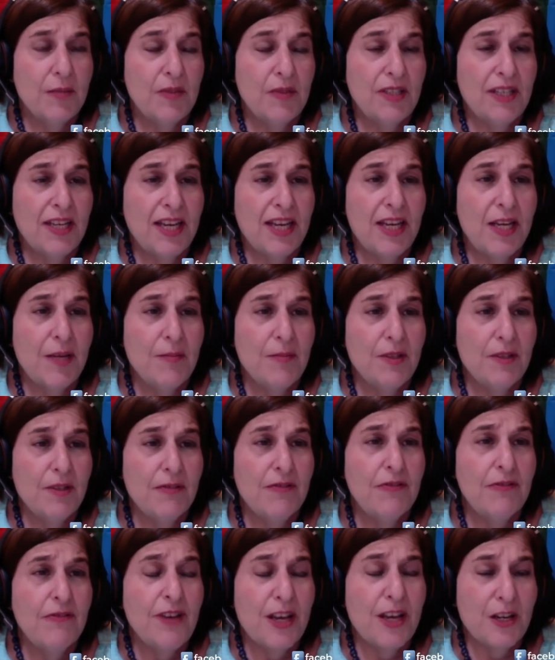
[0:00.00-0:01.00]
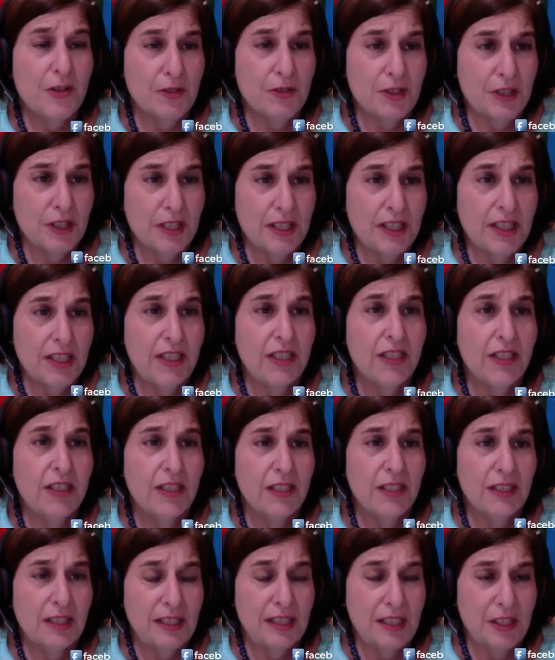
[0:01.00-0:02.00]
became federally
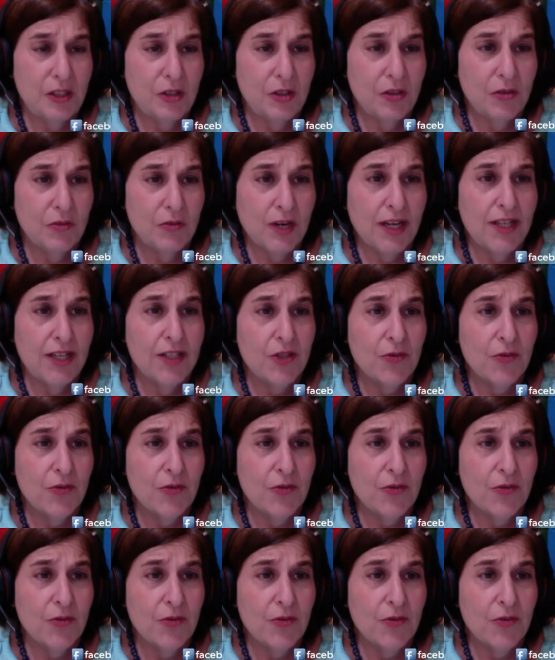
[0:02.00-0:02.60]
uh, legal, right?